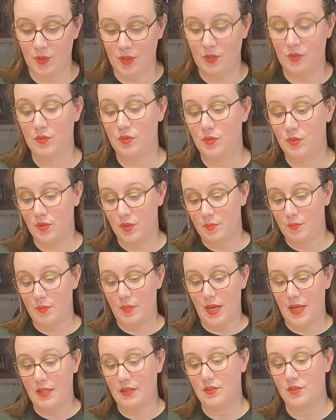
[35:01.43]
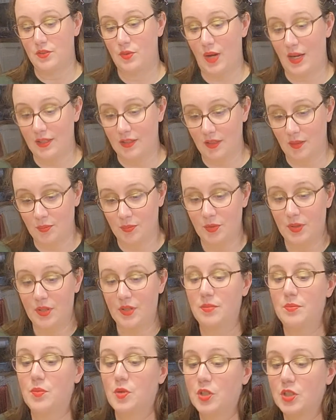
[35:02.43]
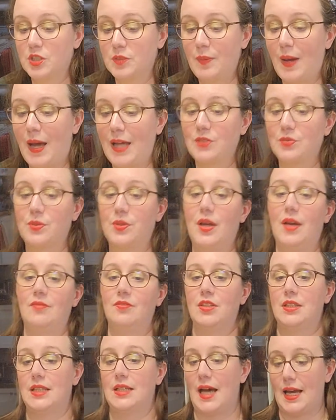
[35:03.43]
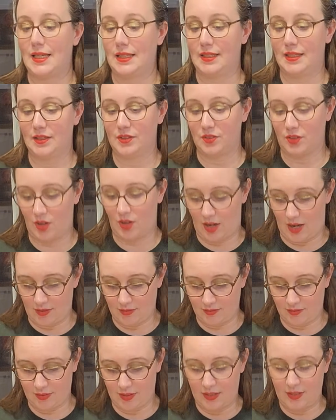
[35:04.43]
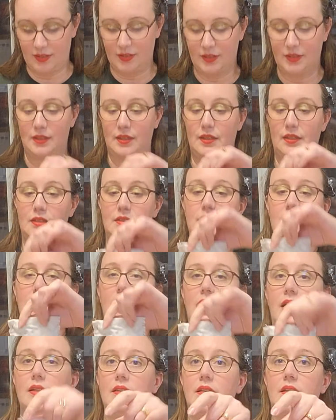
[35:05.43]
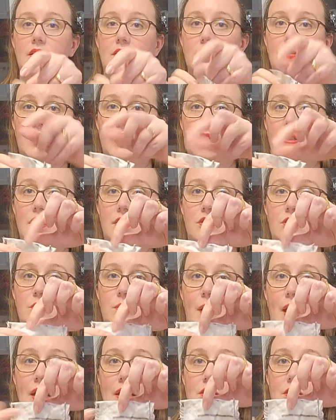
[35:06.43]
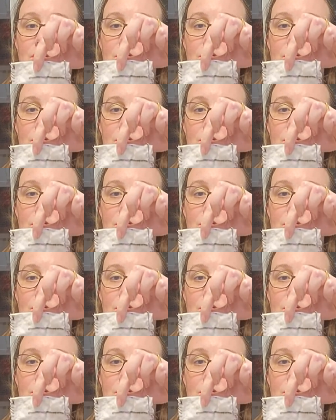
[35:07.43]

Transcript: you do the maze, you end up with more spots where you have to tie things off. Like see on this one that goes back and